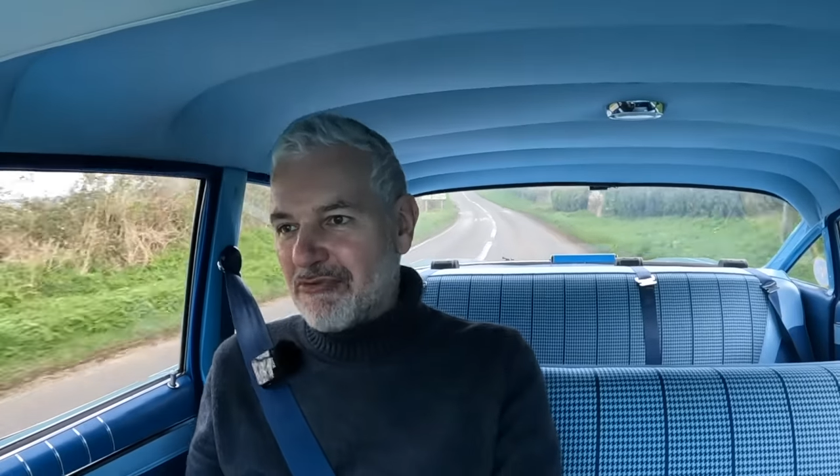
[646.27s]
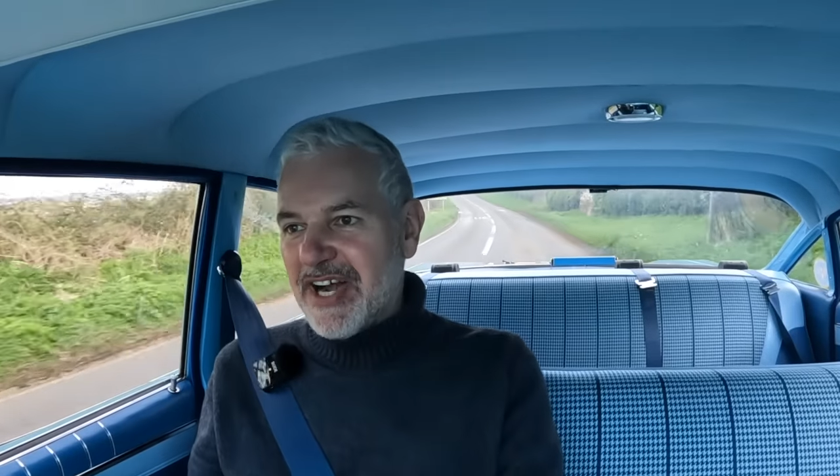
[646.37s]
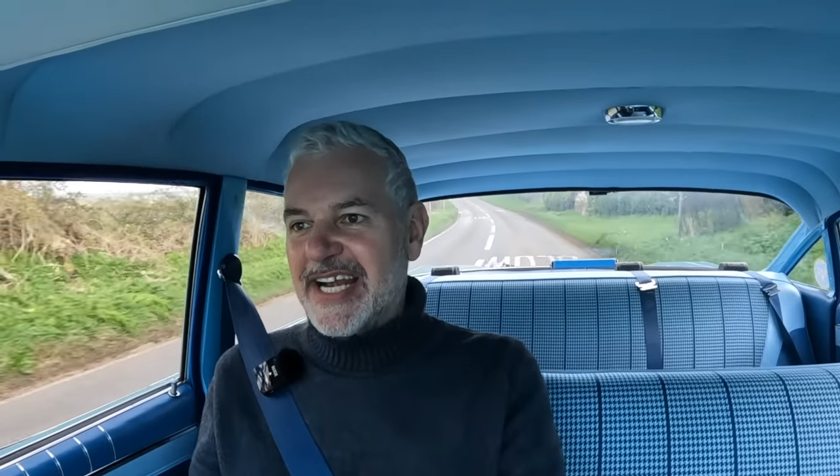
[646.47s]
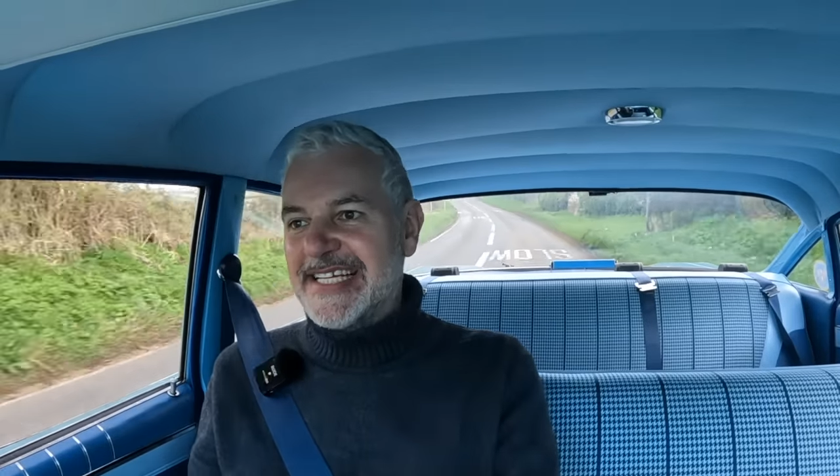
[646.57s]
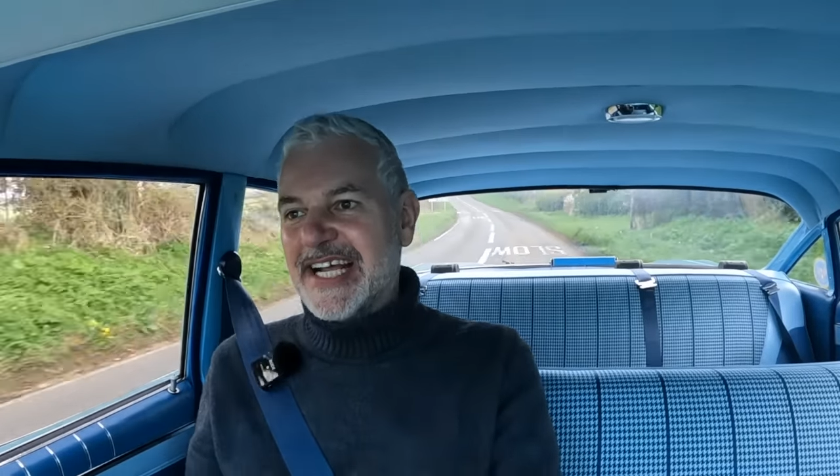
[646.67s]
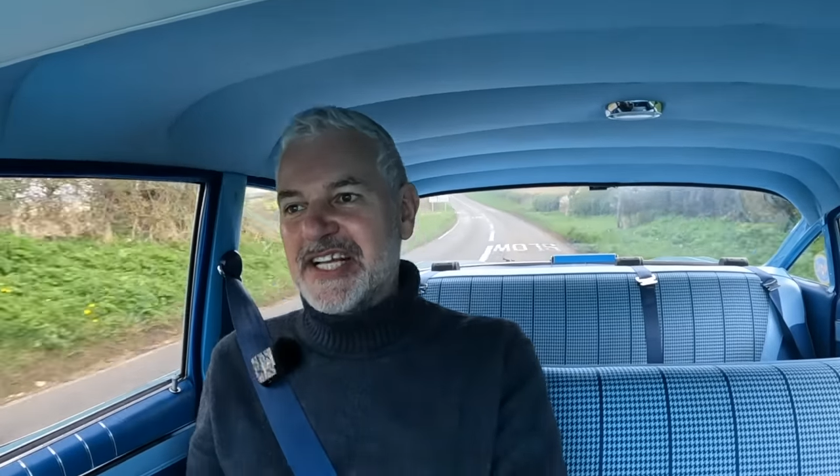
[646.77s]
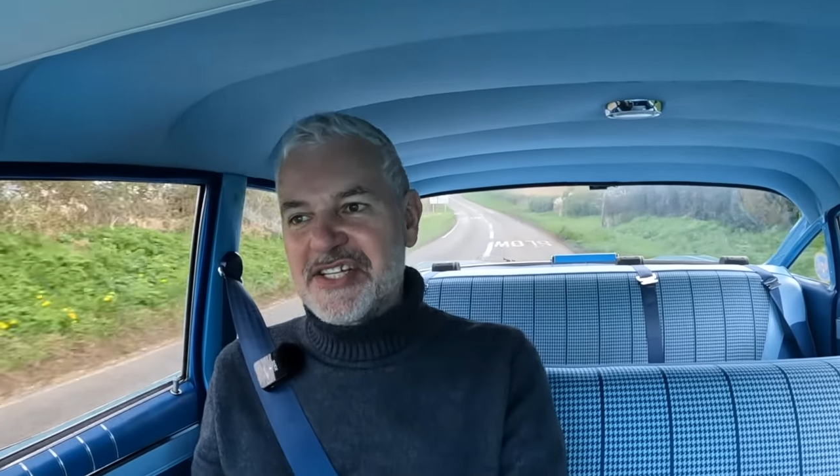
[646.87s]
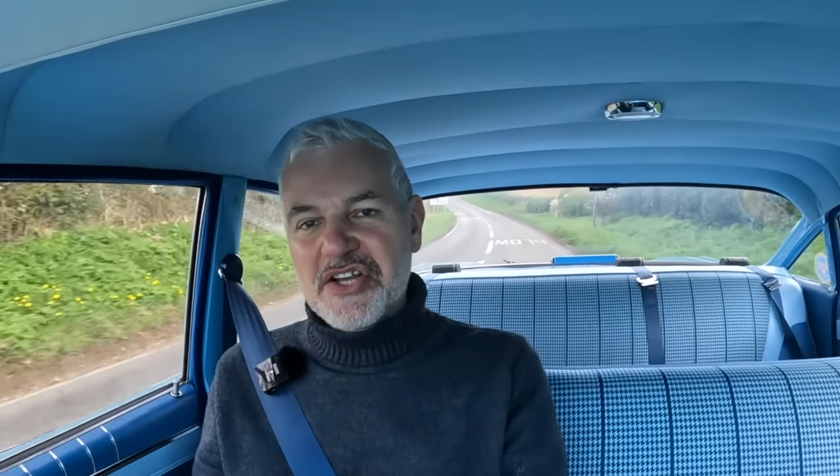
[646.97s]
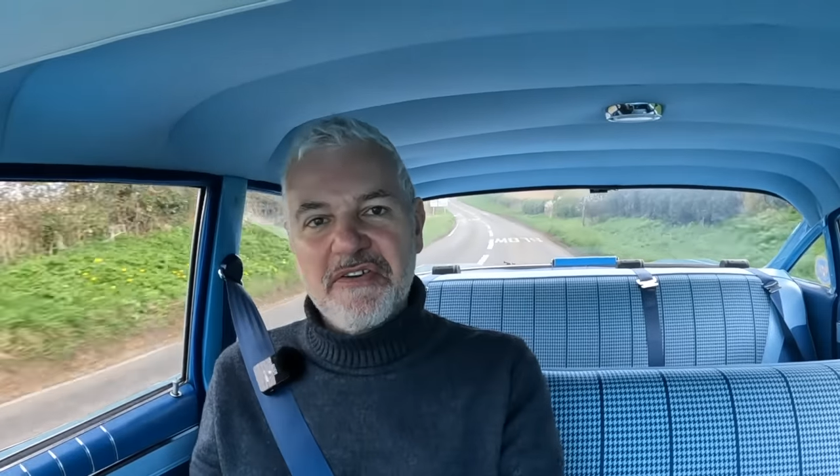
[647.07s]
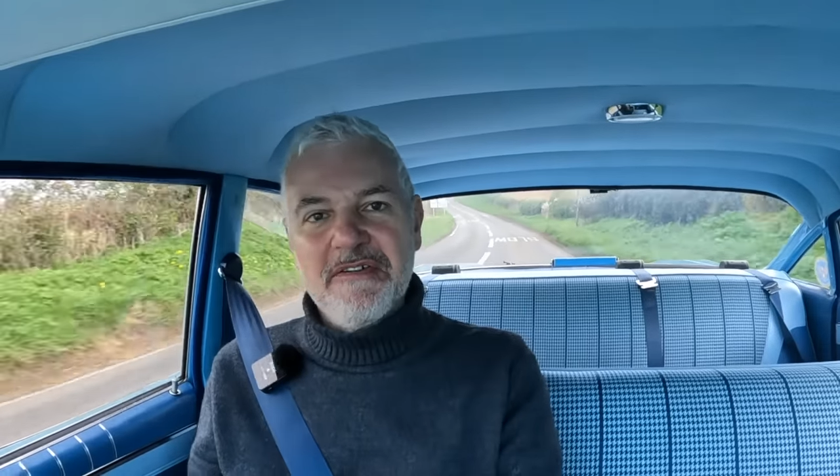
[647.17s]
really does
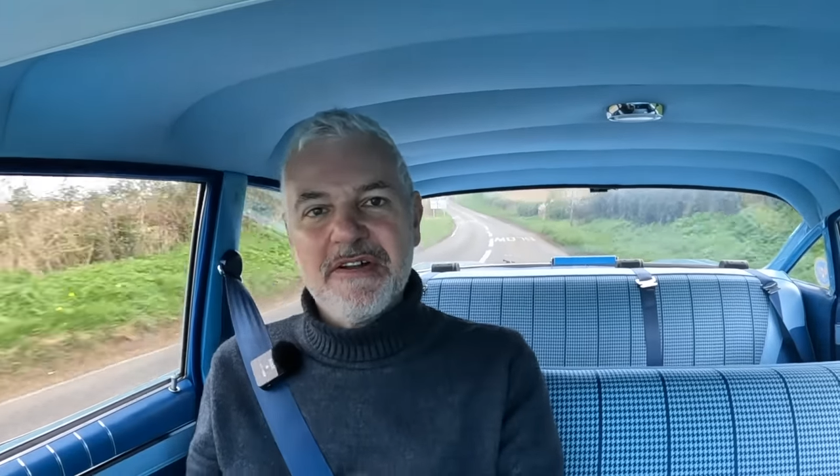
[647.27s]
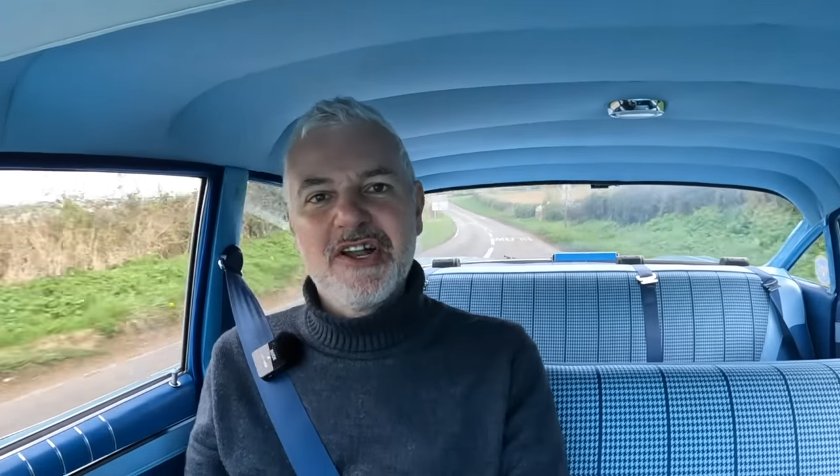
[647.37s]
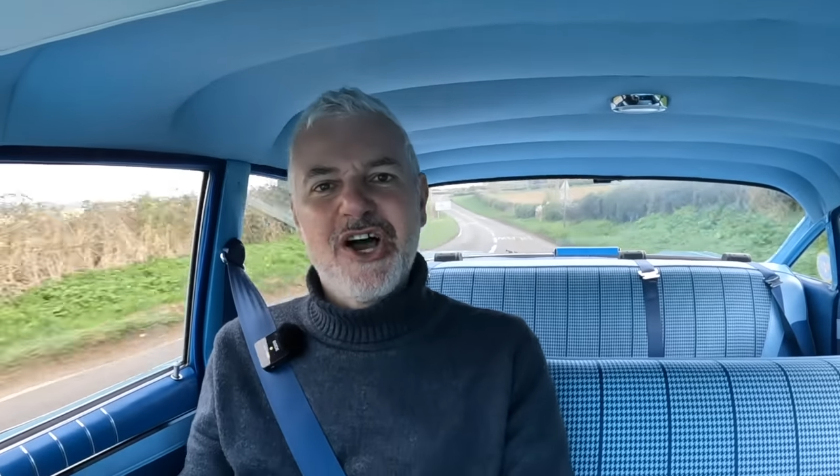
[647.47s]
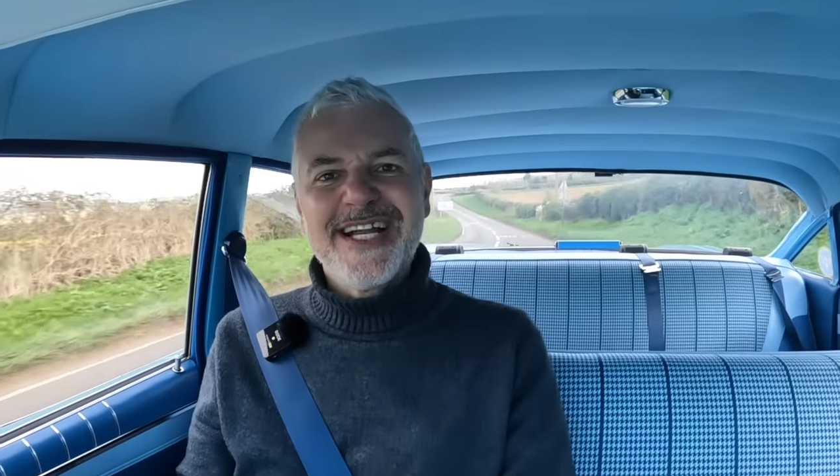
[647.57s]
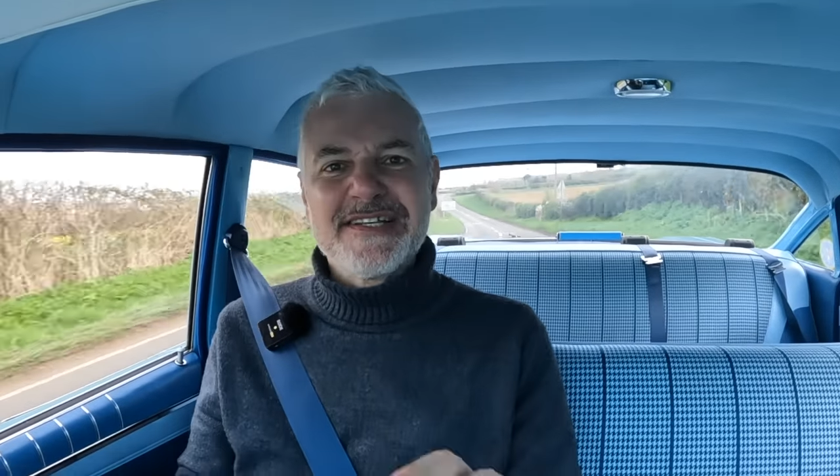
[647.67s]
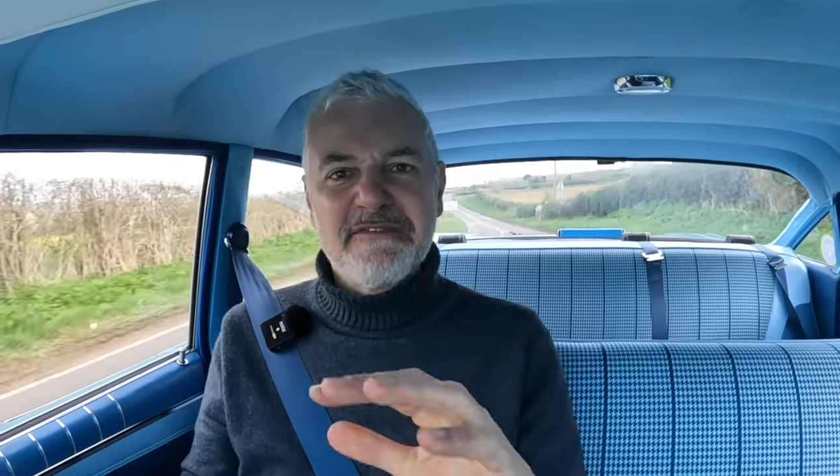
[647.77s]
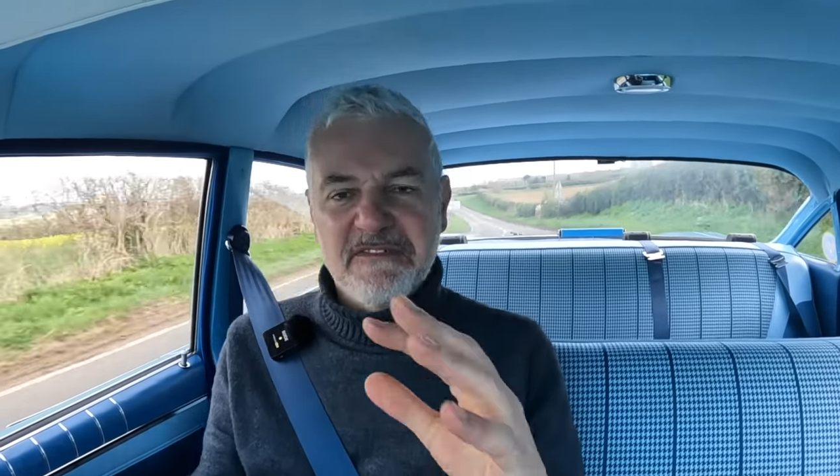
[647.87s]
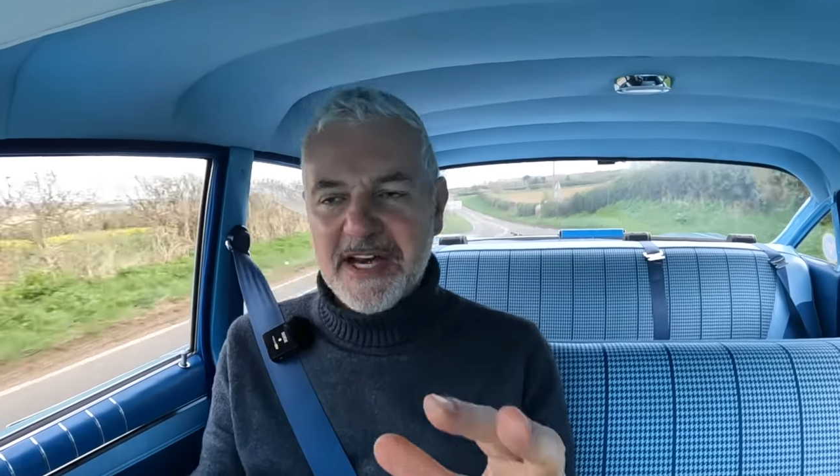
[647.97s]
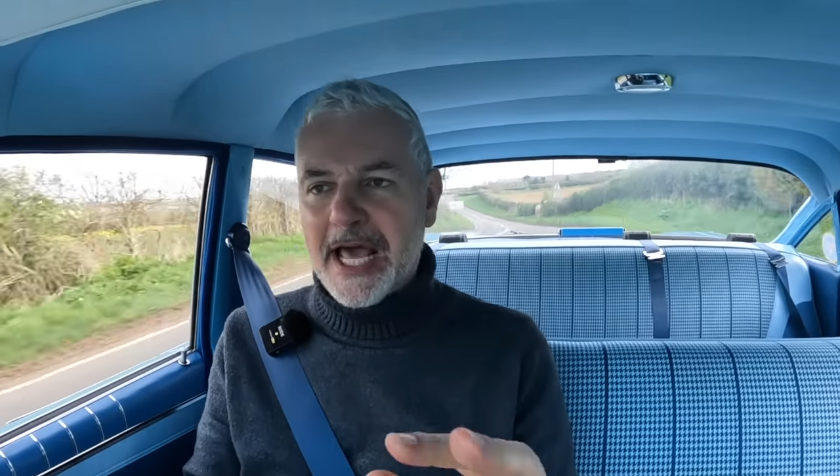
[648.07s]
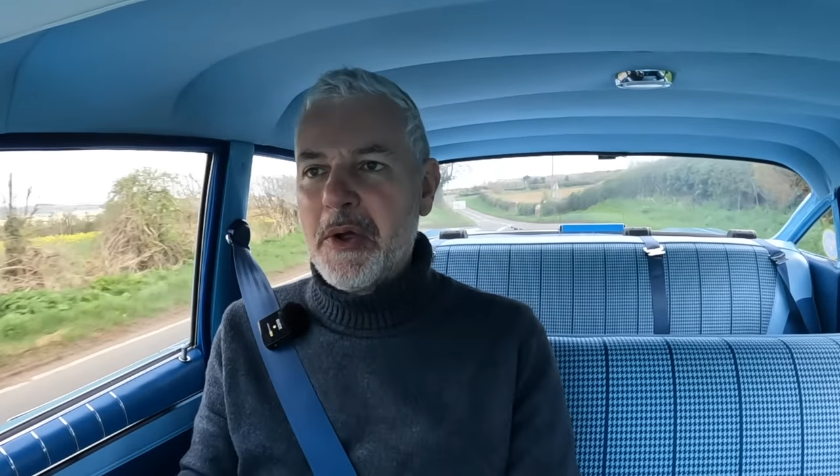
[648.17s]
to like to
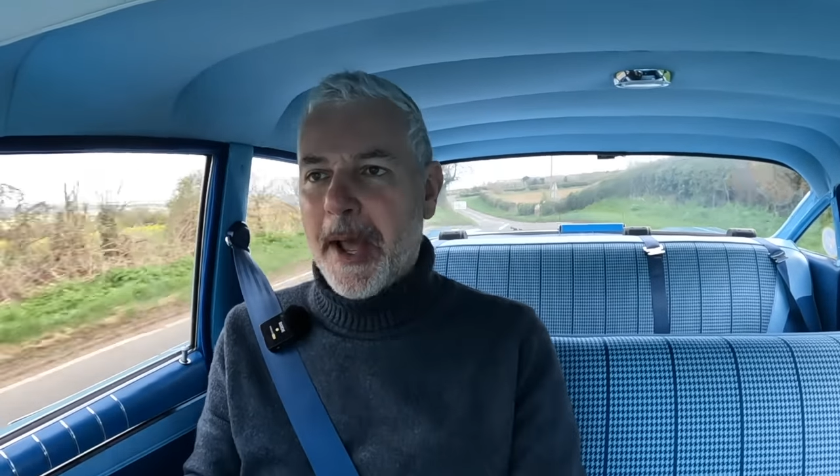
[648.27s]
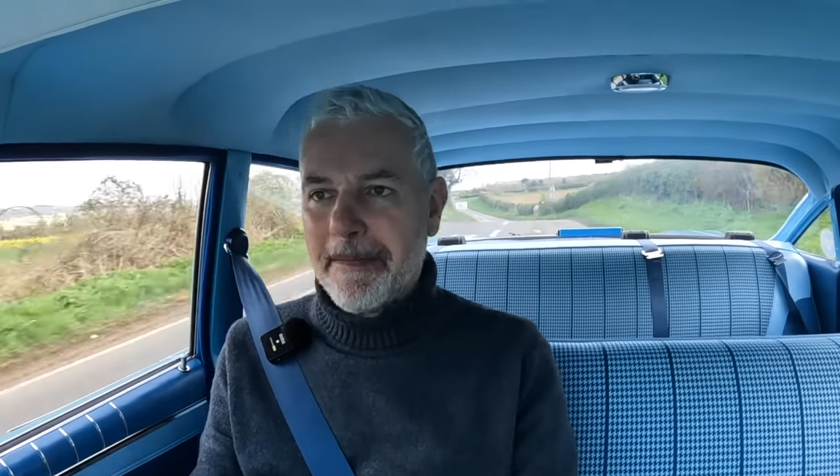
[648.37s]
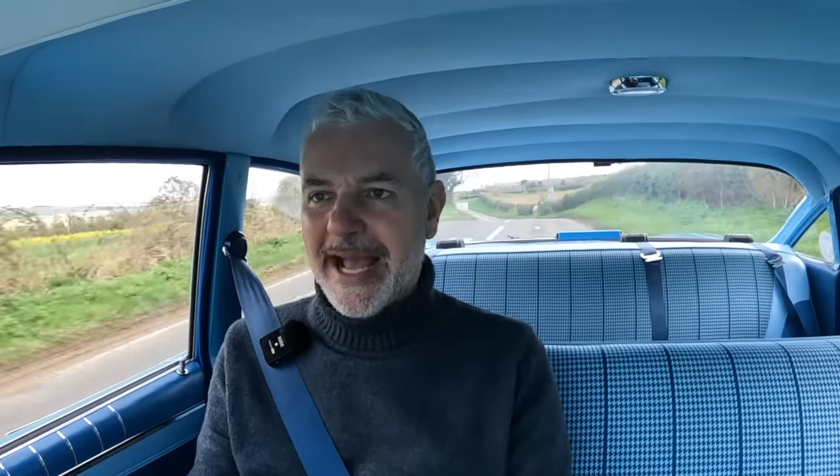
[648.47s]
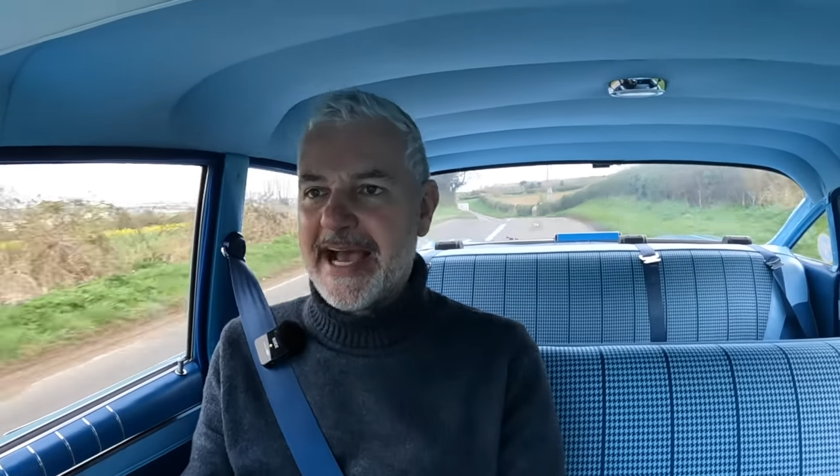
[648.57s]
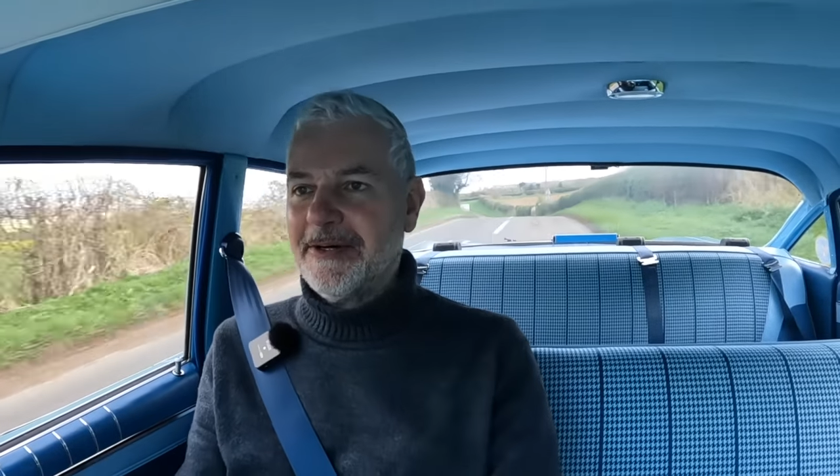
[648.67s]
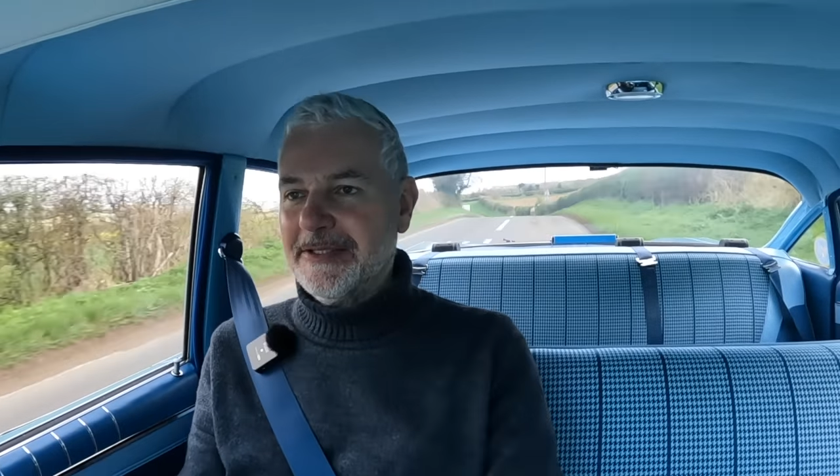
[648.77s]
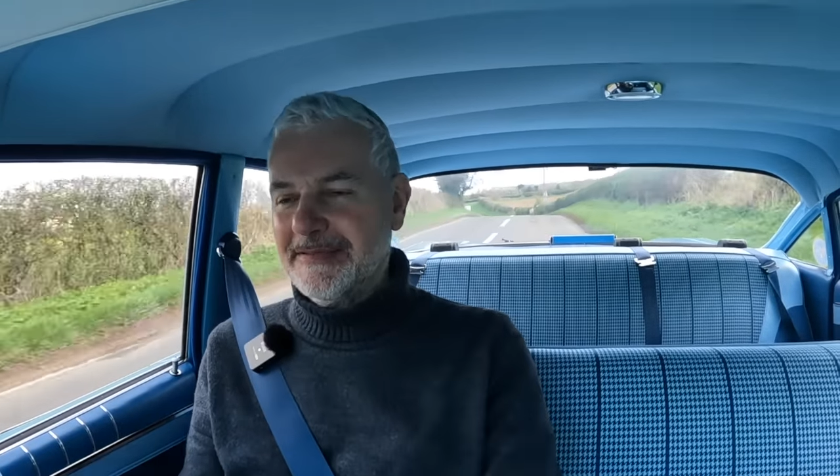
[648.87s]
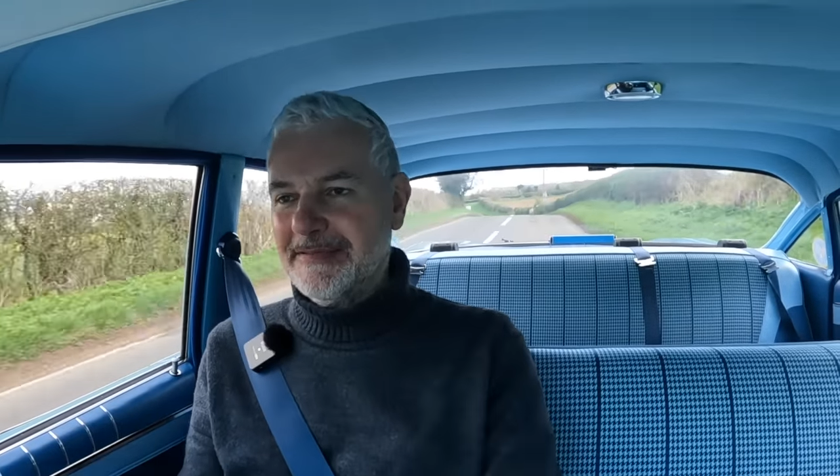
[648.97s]
float about.